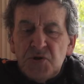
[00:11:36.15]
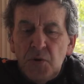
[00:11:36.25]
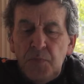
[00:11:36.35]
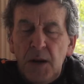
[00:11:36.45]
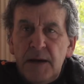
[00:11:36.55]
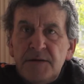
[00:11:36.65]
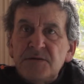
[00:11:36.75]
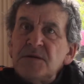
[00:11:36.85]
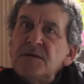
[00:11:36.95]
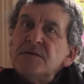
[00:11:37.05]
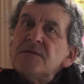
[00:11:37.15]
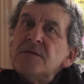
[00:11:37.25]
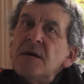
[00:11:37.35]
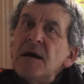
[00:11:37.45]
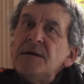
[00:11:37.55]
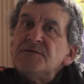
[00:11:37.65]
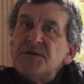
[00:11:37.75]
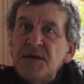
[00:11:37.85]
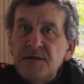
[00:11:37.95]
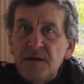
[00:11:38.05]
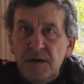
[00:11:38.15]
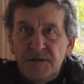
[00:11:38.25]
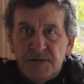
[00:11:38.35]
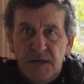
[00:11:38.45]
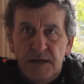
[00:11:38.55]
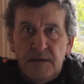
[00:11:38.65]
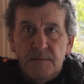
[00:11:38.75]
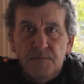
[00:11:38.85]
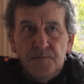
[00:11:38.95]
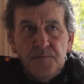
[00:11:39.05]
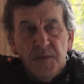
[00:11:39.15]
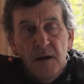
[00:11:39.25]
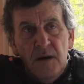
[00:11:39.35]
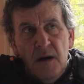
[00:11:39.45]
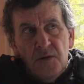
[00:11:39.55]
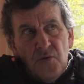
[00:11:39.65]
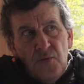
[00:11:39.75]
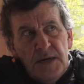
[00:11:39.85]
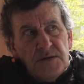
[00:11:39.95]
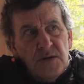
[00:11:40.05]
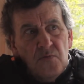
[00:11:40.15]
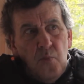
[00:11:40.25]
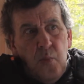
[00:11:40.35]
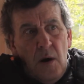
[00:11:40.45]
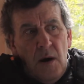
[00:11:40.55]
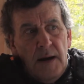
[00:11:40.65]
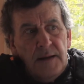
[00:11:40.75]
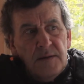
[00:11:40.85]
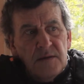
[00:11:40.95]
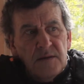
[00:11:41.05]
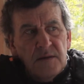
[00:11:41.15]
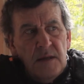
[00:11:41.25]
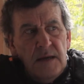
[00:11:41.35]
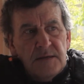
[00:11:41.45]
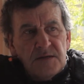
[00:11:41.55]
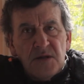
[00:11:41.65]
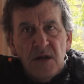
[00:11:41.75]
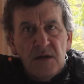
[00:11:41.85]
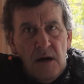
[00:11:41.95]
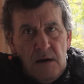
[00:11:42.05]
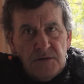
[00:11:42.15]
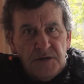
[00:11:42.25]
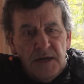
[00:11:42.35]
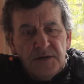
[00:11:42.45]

took place in 1819, and the reason why it's the last